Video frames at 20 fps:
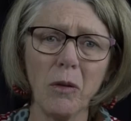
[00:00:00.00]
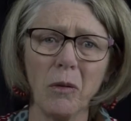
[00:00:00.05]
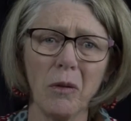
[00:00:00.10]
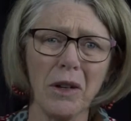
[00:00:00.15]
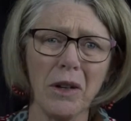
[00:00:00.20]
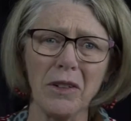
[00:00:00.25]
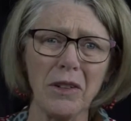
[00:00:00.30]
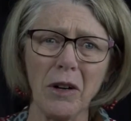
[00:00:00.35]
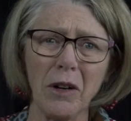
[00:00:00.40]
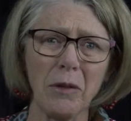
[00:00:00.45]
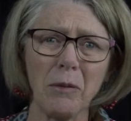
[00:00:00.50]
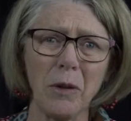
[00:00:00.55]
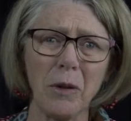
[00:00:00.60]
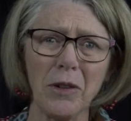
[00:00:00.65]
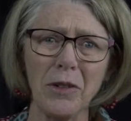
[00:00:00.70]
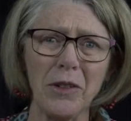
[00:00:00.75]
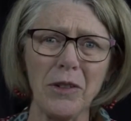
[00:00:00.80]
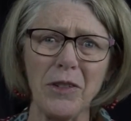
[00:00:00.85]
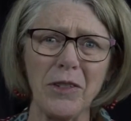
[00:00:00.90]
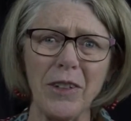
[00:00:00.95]
We don't want
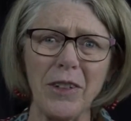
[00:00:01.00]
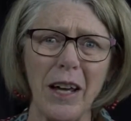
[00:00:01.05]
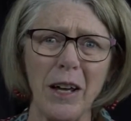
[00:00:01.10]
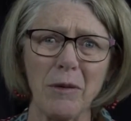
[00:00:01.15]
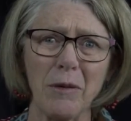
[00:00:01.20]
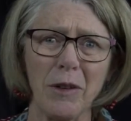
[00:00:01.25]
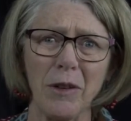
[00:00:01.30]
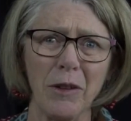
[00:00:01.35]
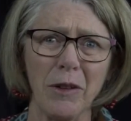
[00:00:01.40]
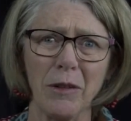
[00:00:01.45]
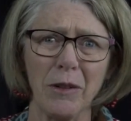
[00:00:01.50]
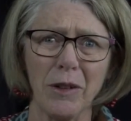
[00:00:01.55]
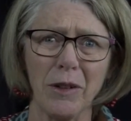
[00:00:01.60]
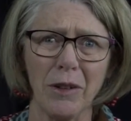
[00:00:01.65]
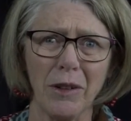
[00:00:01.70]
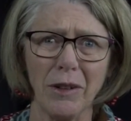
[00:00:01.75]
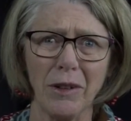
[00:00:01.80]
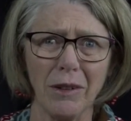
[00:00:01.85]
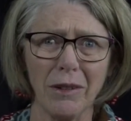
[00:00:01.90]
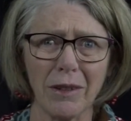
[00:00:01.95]
to stay with you at
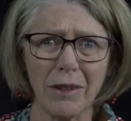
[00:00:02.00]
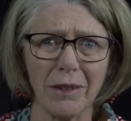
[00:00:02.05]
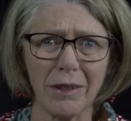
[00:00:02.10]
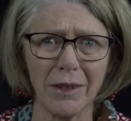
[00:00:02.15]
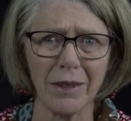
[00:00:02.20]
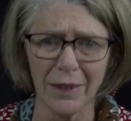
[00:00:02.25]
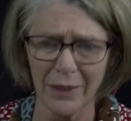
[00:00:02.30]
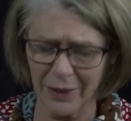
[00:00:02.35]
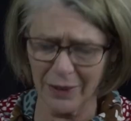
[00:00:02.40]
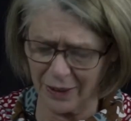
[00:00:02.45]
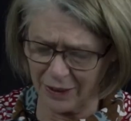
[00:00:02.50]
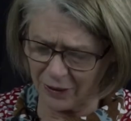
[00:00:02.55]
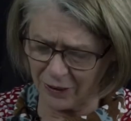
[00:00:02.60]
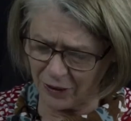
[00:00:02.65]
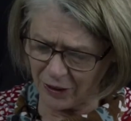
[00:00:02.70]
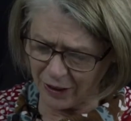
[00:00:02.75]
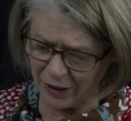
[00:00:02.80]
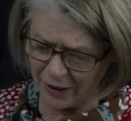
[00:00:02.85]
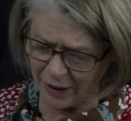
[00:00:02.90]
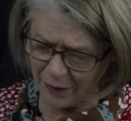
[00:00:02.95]
all, said
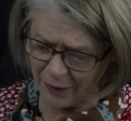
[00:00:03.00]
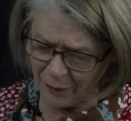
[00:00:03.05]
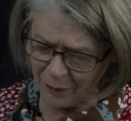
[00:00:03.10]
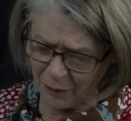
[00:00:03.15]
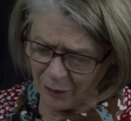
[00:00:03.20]
Chinky.